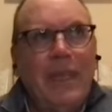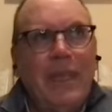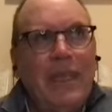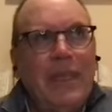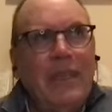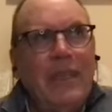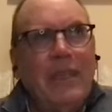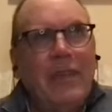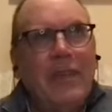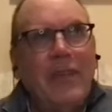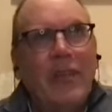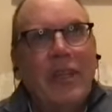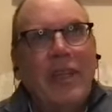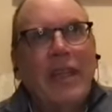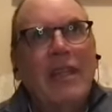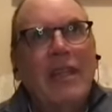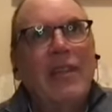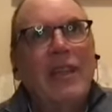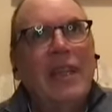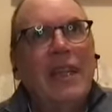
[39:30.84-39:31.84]
you know the
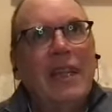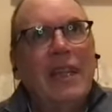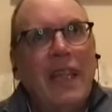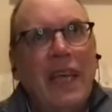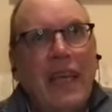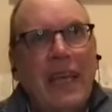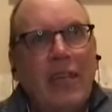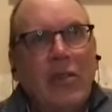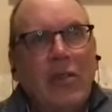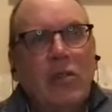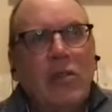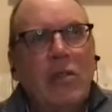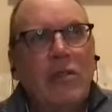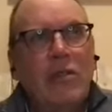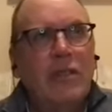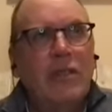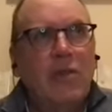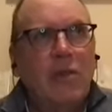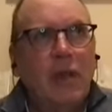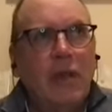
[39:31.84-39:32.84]
the language of
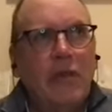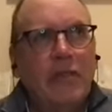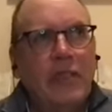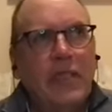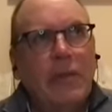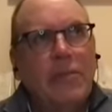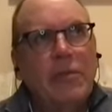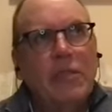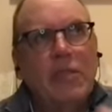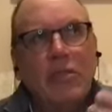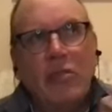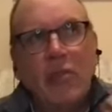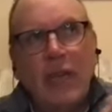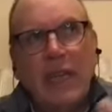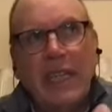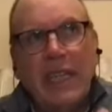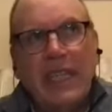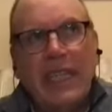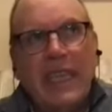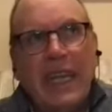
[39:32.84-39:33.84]
the 12 steps is trying
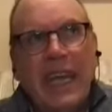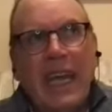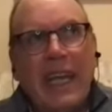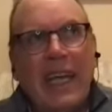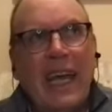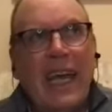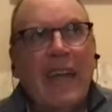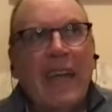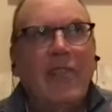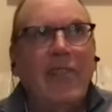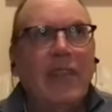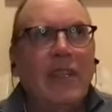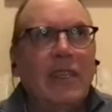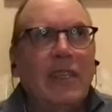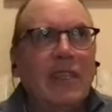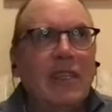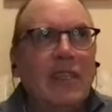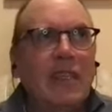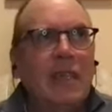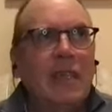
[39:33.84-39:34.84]
to get at
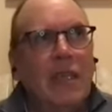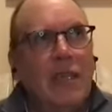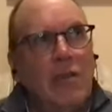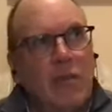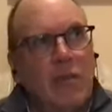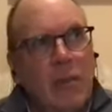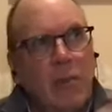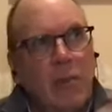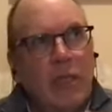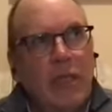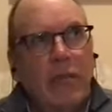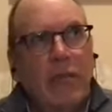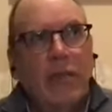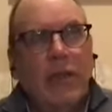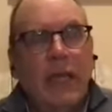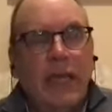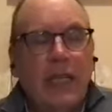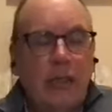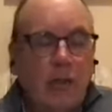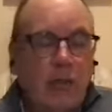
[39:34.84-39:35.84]
this from a
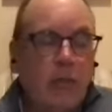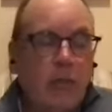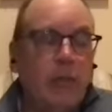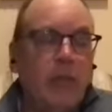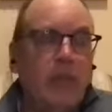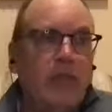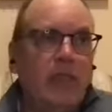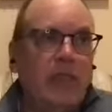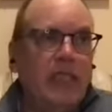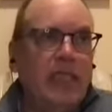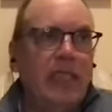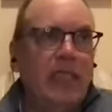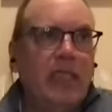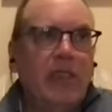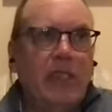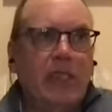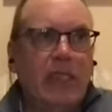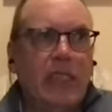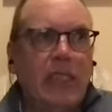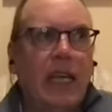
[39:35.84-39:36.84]
different angle from this
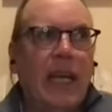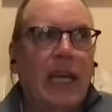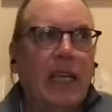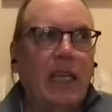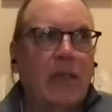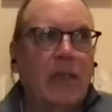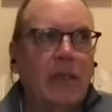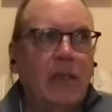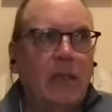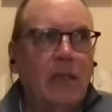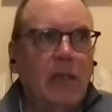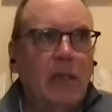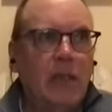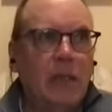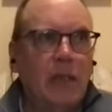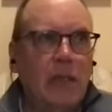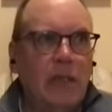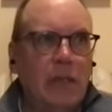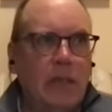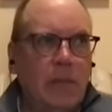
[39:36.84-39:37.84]
theistic angle
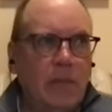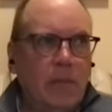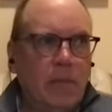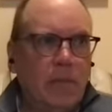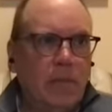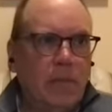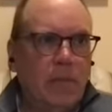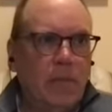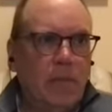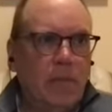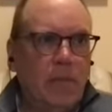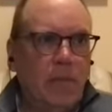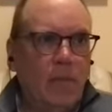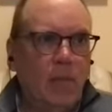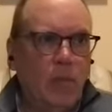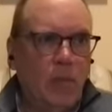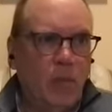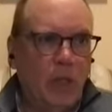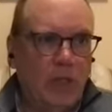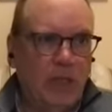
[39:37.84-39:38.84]

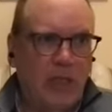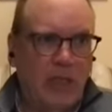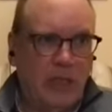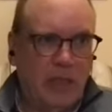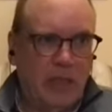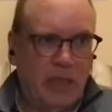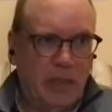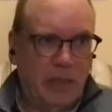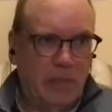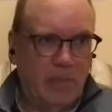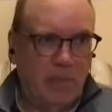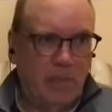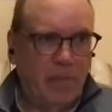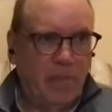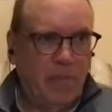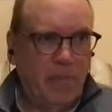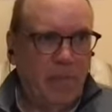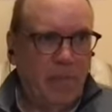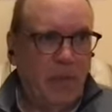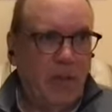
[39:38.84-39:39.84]
which is
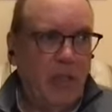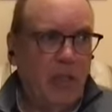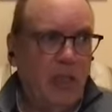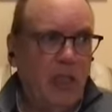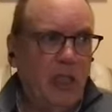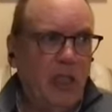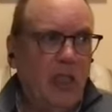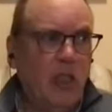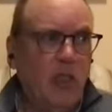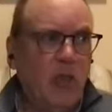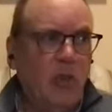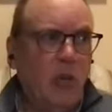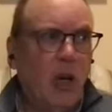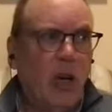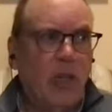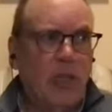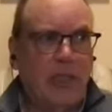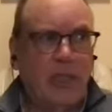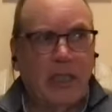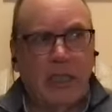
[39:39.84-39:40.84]
you
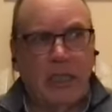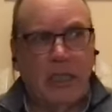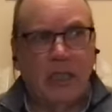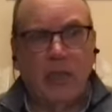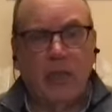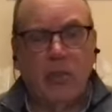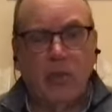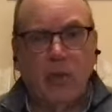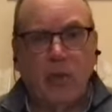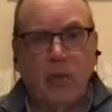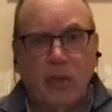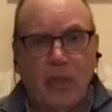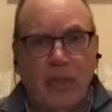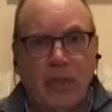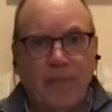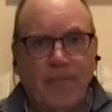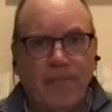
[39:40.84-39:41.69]
aren't going to control it